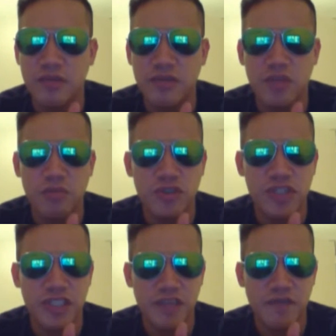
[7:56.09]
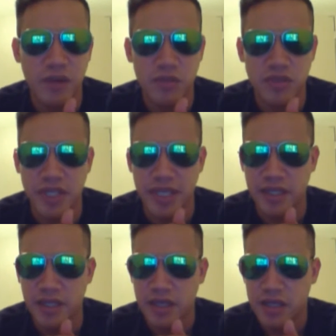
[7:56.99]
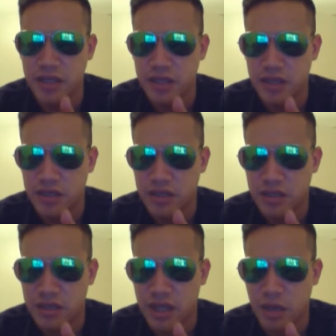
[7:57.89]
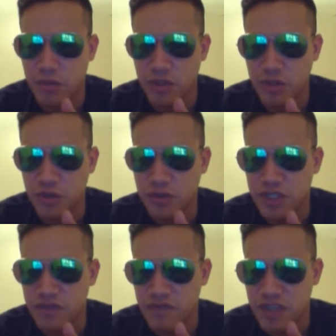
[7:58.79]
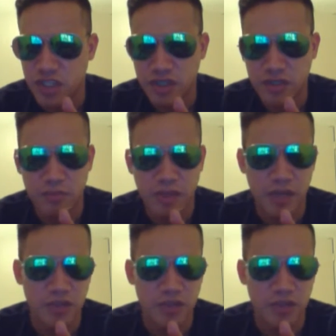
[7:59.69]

It was almost as if I was like I was losing vision, but I